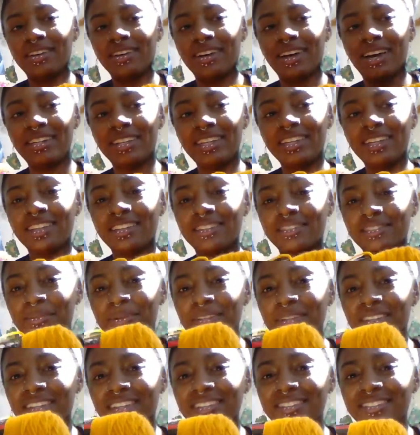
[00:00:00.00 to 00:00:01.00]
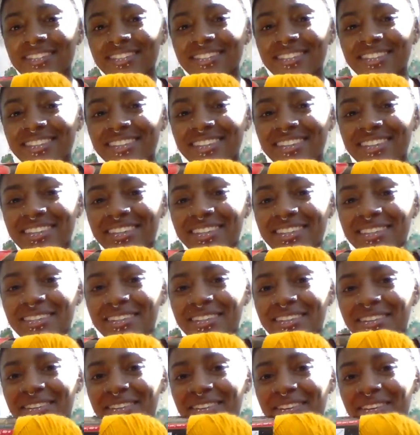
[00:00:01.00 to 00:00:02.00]
I needed some of this.
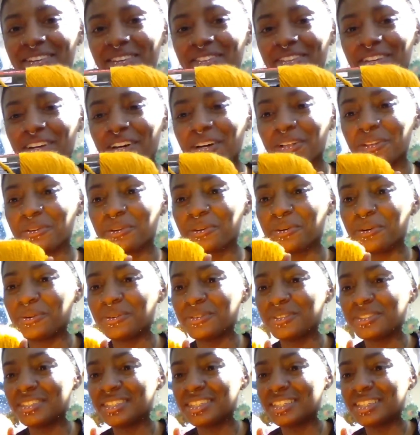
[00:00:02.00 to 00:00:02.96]
With the color gold.